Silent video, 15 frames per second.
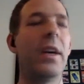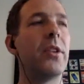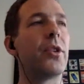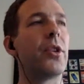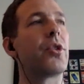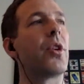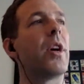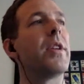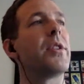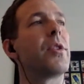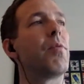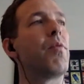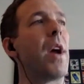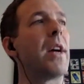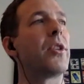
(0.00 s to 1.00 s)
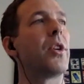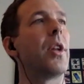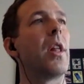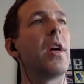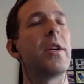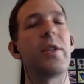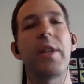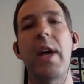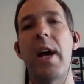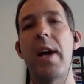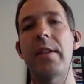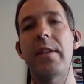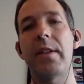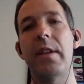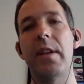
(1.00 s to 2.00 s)
So trying to rationalize
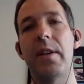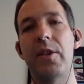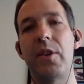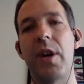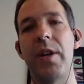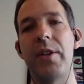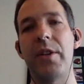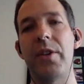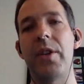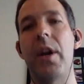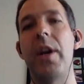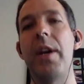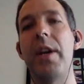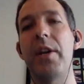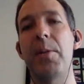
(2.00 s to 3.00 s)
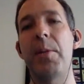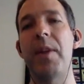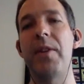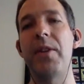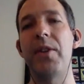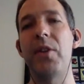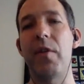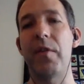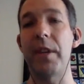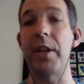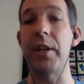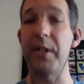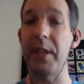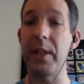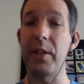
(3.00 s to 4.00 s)
that and trying to sign expenses off in a
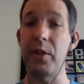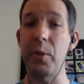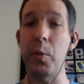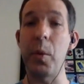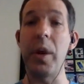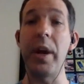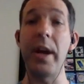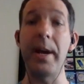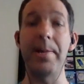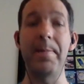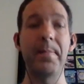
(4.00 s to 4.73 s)
diligent way